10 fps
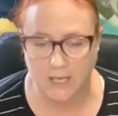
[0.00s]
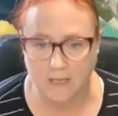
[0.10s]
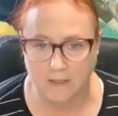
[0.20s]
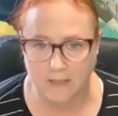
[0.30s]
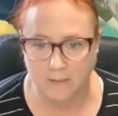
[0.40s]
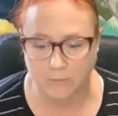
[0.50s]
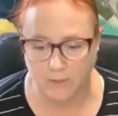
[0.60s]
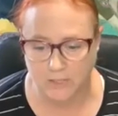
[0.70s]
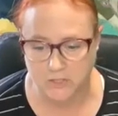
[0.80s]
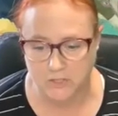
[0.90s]
and
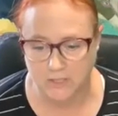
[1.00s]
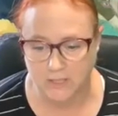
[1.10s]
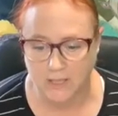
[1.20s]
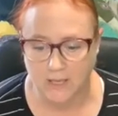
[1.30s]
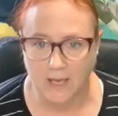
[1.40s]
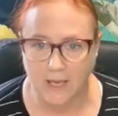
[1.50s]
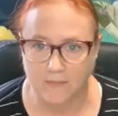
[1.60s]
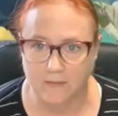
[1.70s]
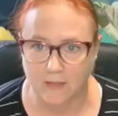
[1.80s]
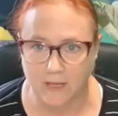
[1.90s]
collaboration at
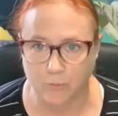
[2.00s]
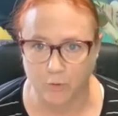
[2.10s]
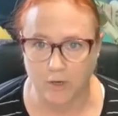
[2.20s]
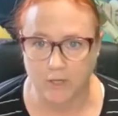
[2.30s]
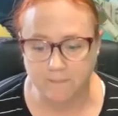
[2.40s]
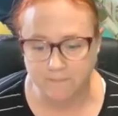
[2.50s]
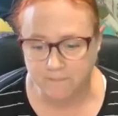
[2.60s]
the library.